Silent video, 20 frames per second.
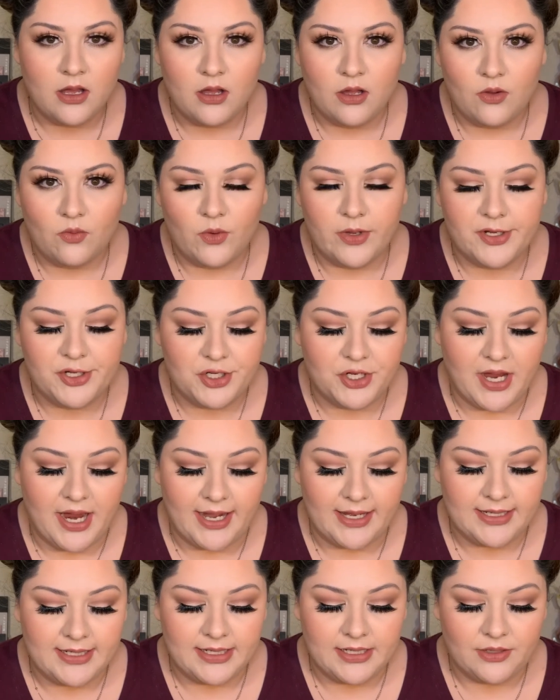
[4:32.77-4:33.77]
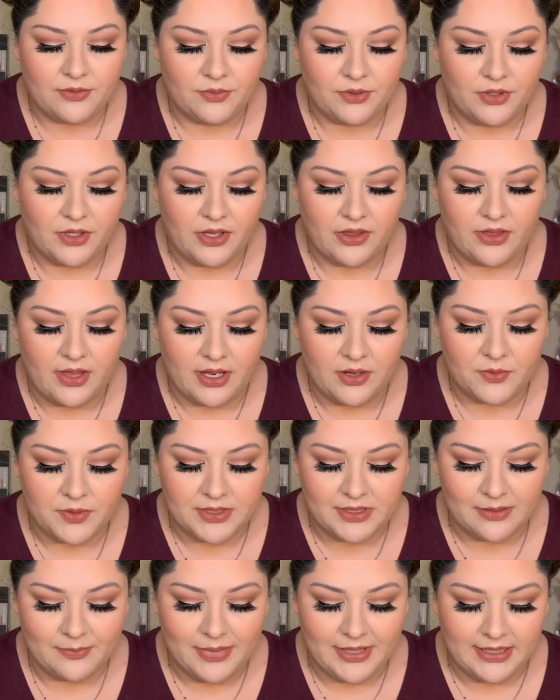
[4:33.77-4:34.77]
which I didn't really think was
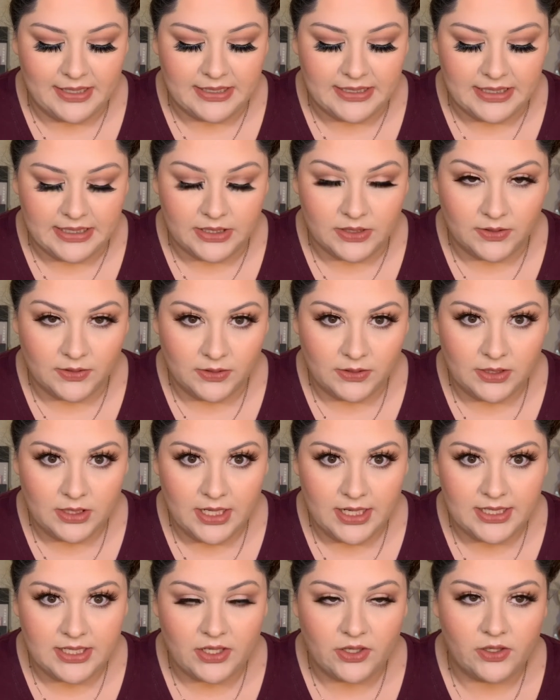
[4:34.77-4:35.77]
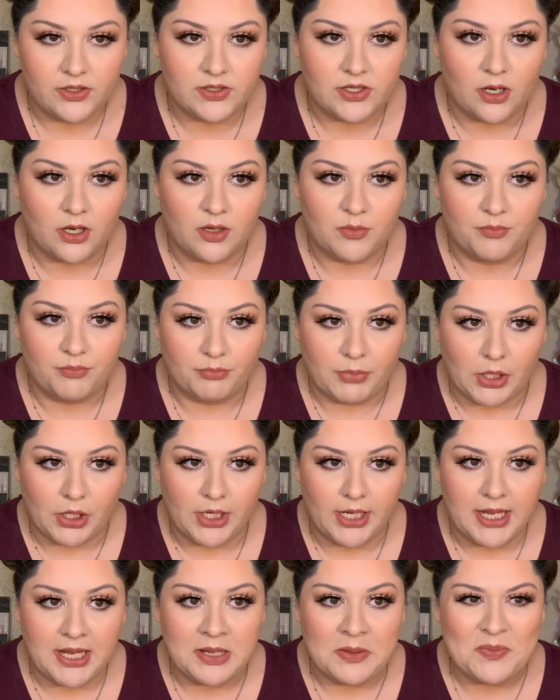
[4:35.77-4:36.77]
a big deal until it started
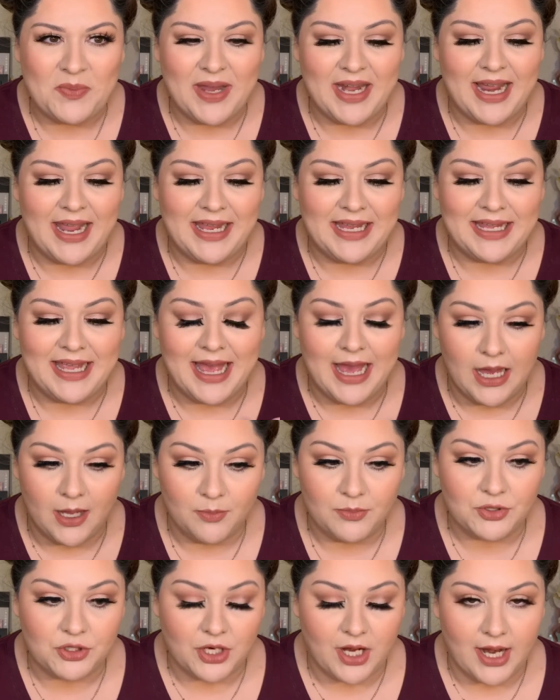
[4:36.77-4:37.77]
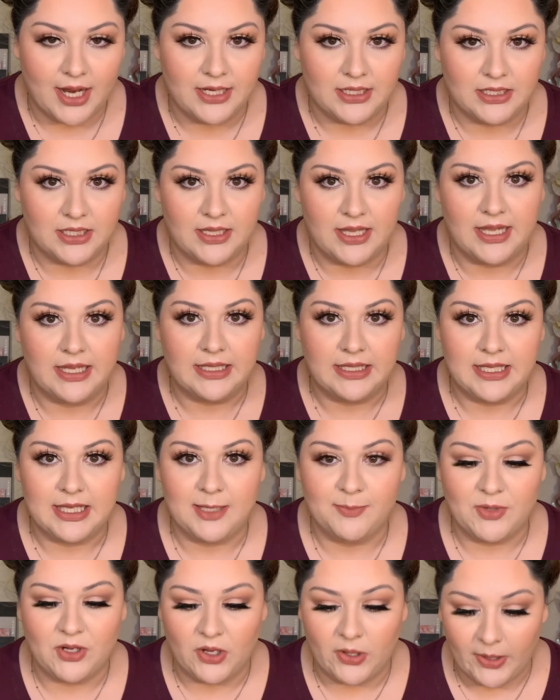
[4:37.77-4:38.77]
burning, but I kept trying to like
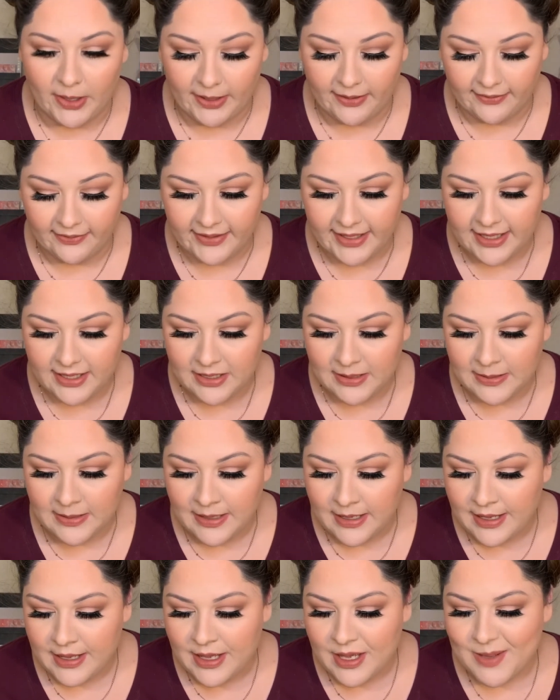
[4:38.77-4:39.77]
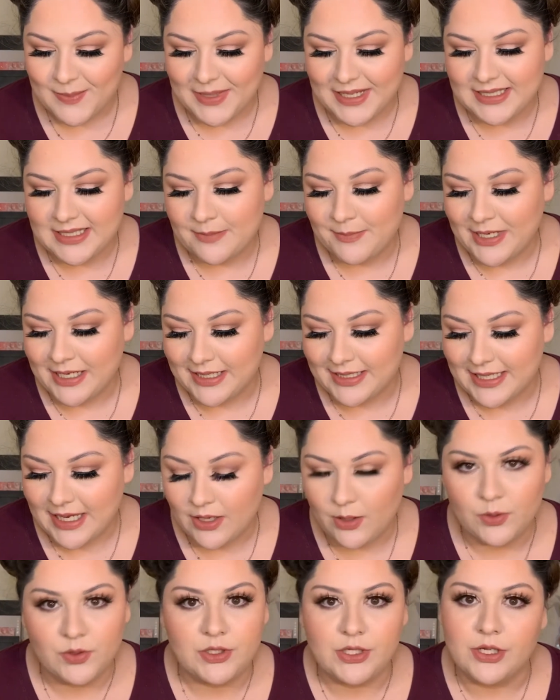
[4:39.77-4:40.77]
keep it on there because I mean, it
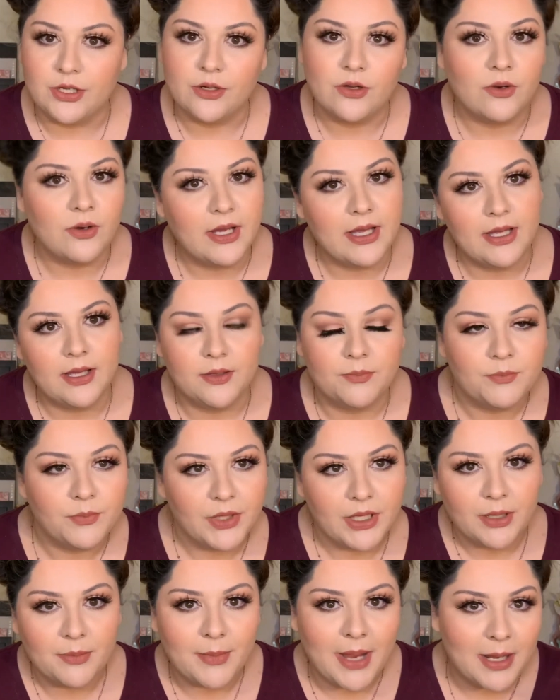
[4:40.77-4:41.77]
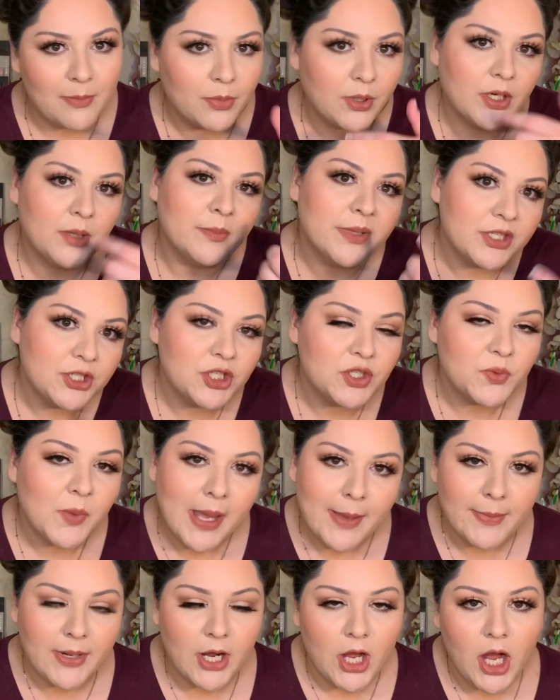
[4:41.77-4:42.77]
tells you it might burn, but just
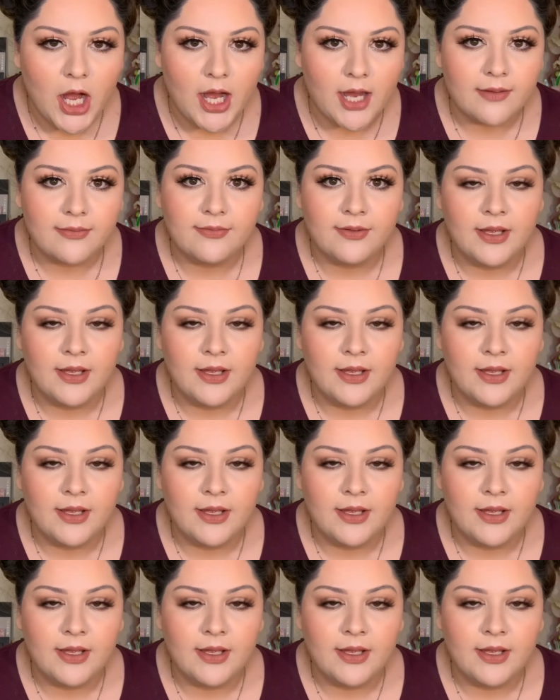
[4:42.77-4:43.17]
wipe it off.